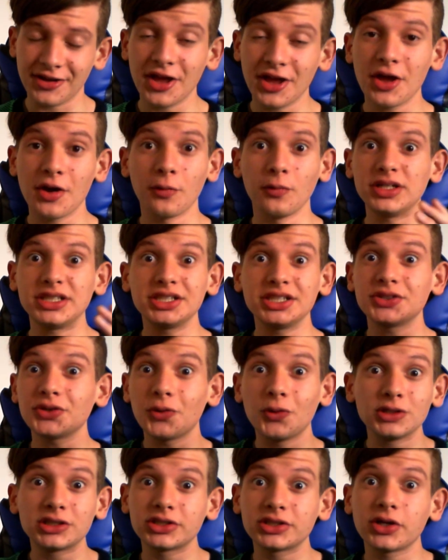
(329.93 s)
which is
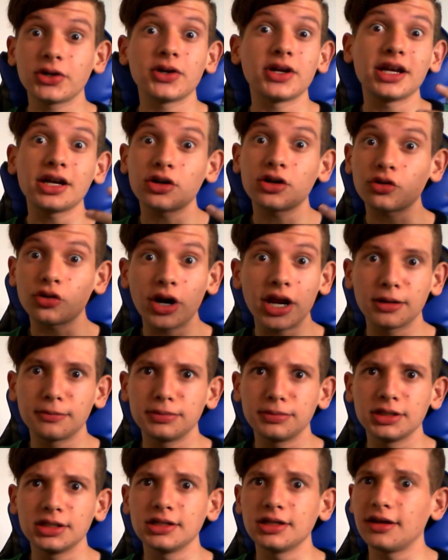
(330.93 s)
also
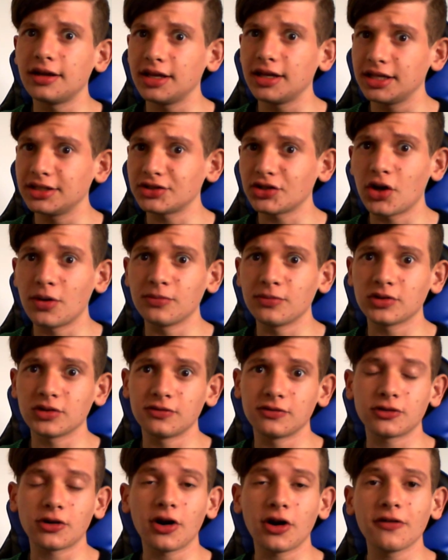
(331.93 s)
incredible in terms
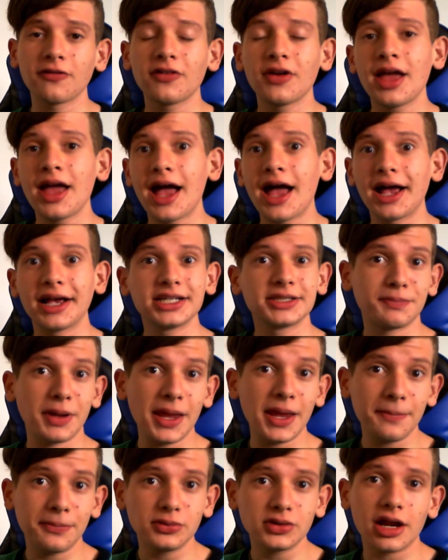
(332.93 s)
of growth, as
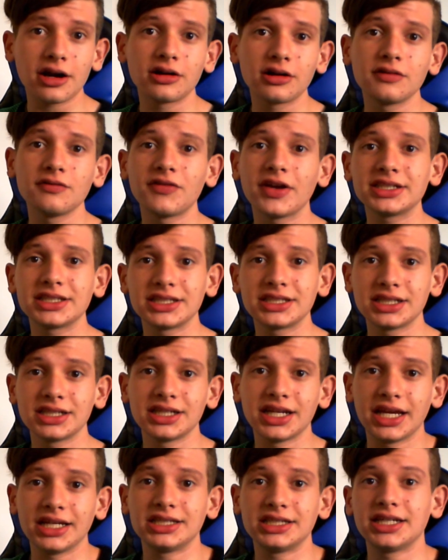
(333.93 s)
people that are investing in
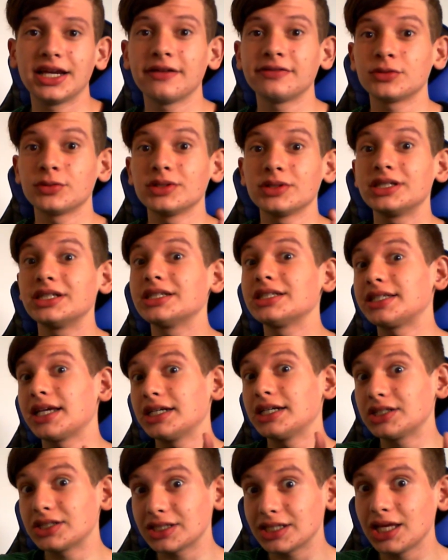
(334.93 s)
ETFs will
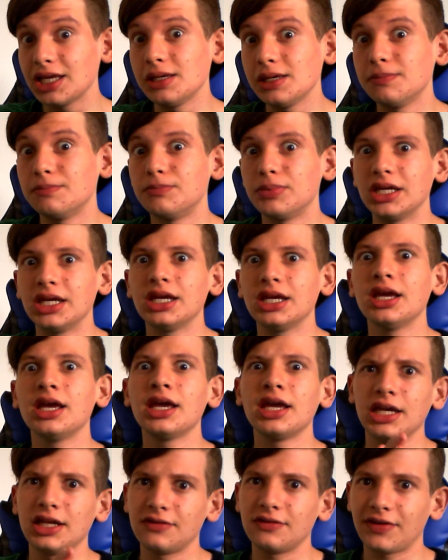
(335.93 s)
essentially be
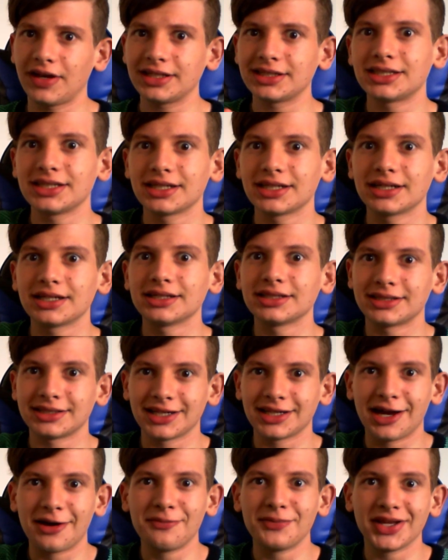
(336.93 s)
investing
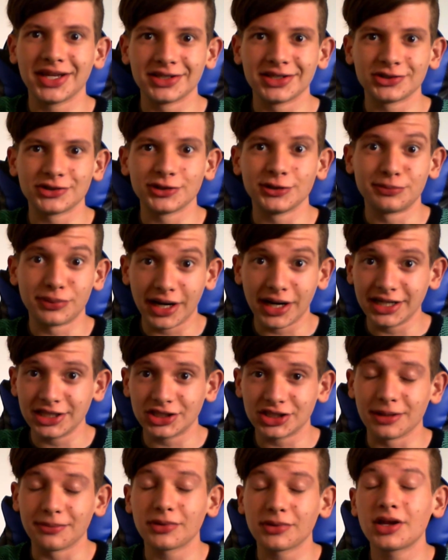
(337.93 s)
some into
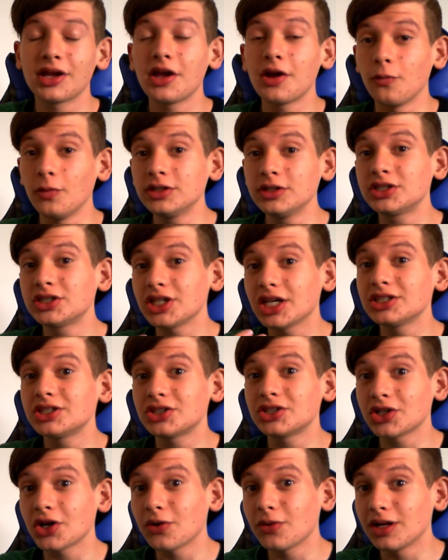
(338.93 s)
Brainchip, which does
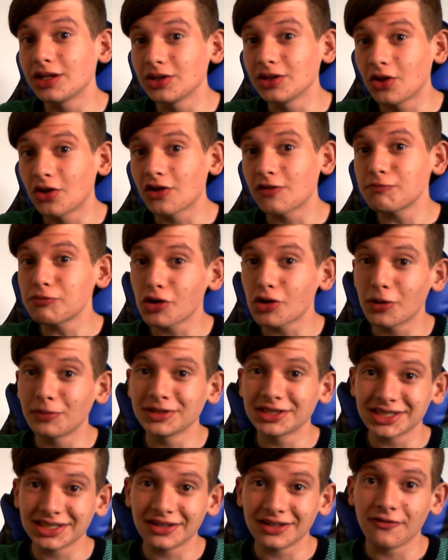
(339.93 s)
show a lot of
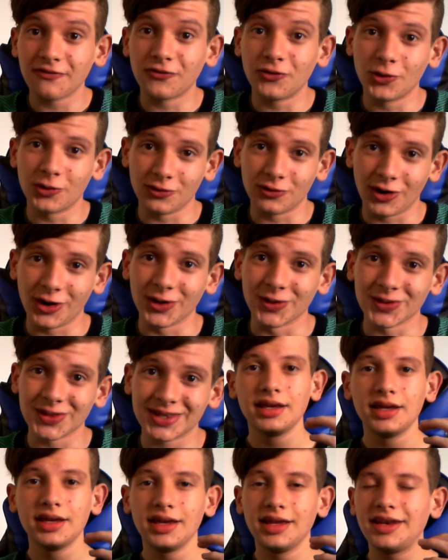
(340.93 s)
promise for growth.
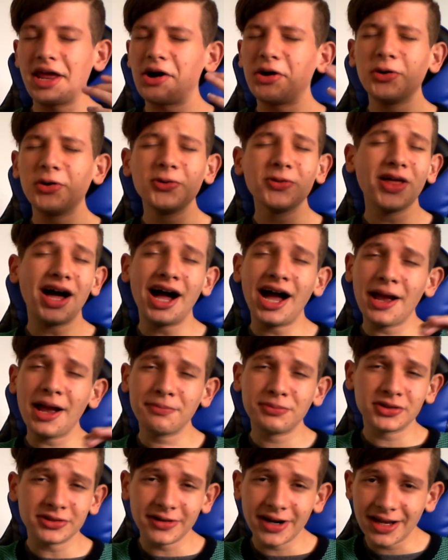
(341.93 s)
Now all the
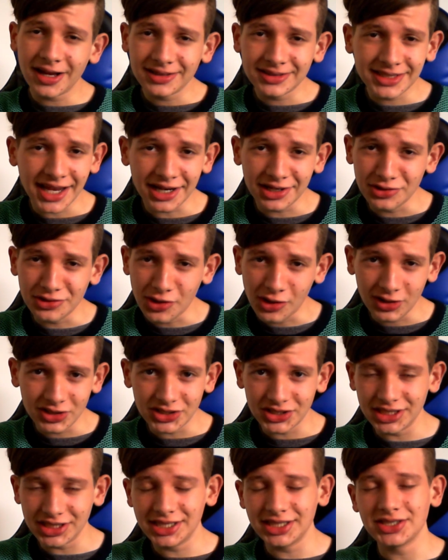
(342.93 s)
hype's around
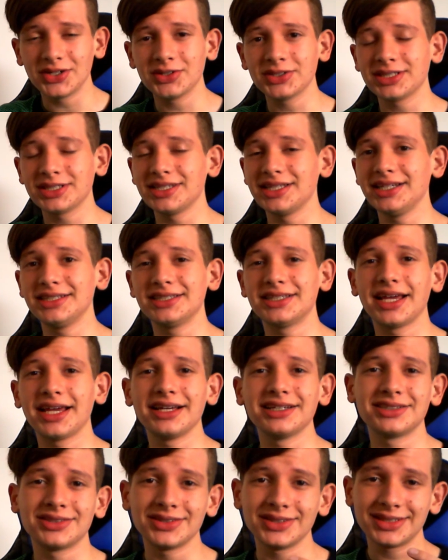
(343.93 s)
technology stocks these
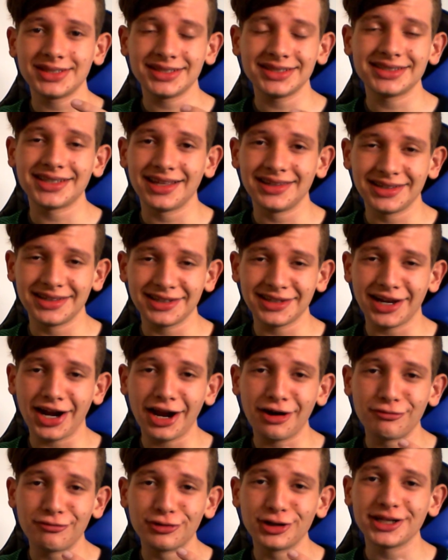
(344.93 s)
days, so this is something that I
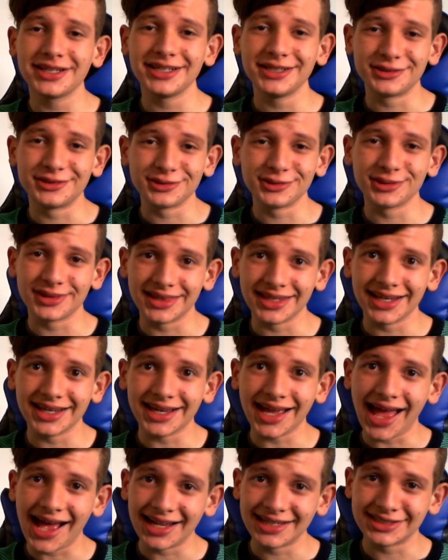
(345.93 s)
really do
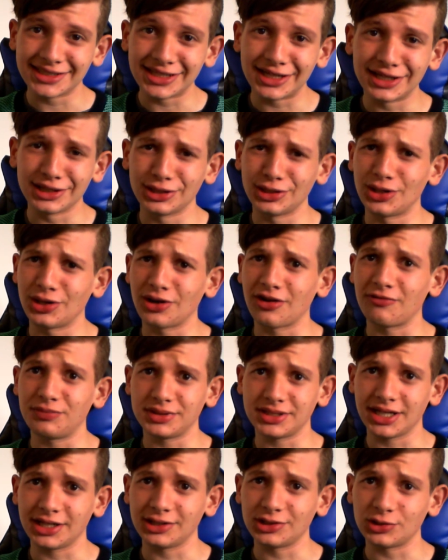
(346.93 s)
think has a lot of
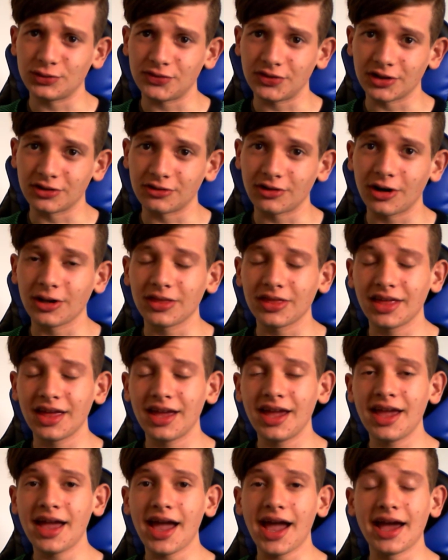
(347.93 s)
potential for growth,
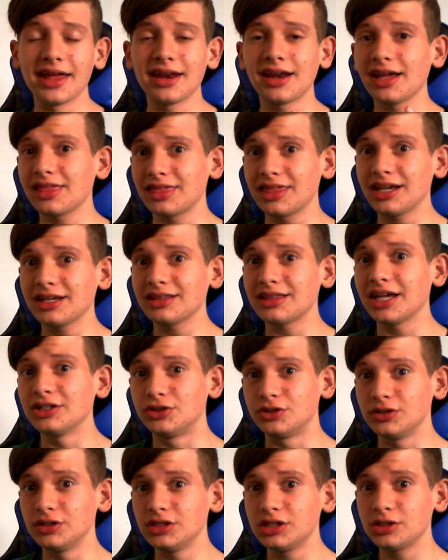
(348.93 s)
and I think that
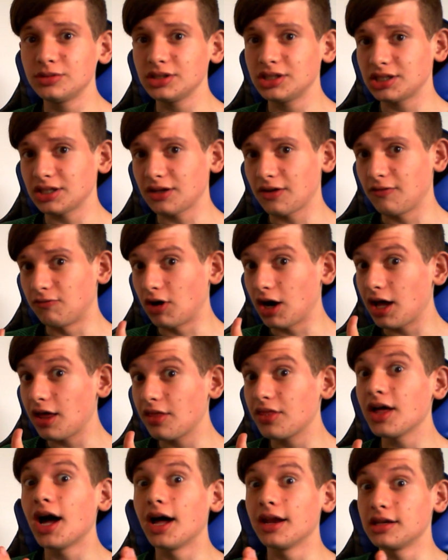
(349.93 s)
due to its
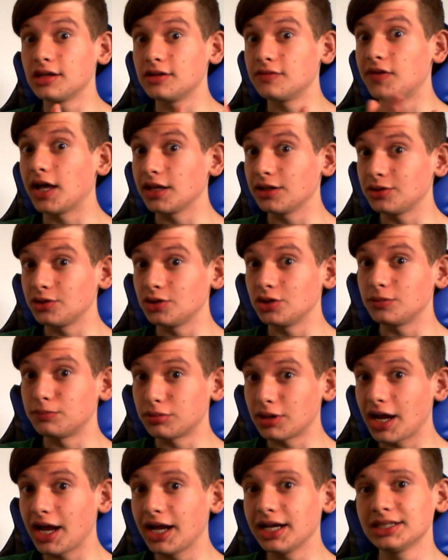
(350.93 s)
rather undervalued
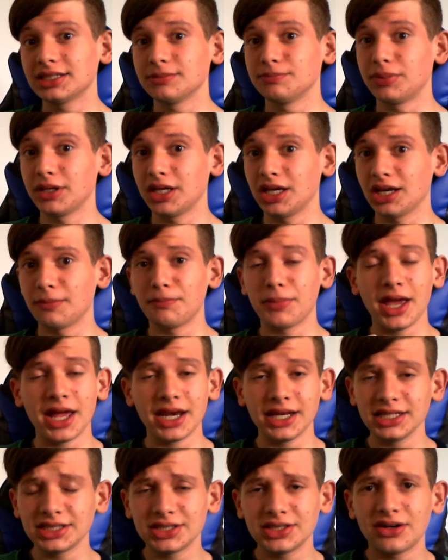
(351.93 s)
price being a
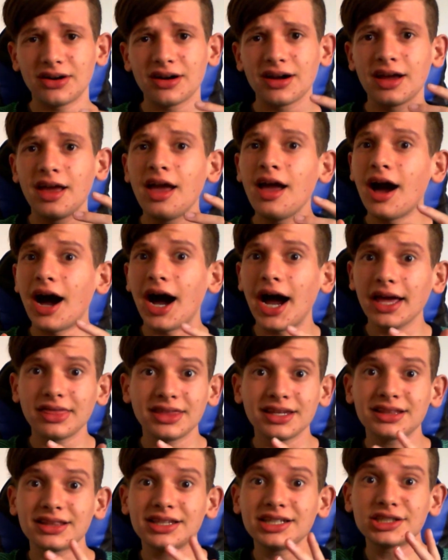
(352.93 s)
penny stock, I
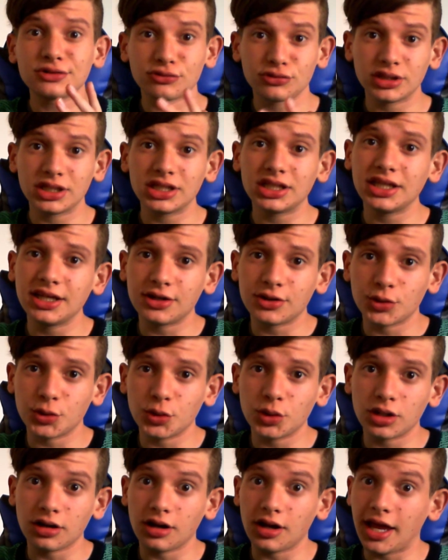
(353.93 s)
think this really
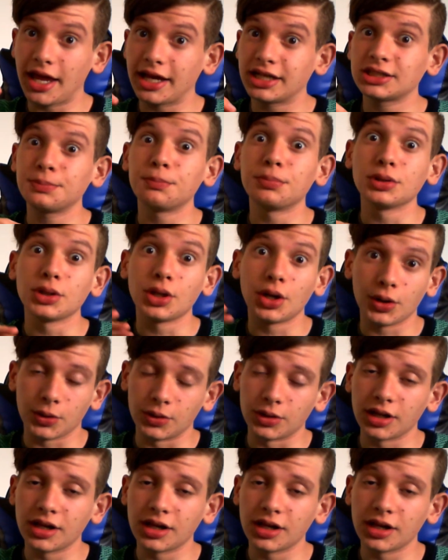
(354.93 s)
could explode.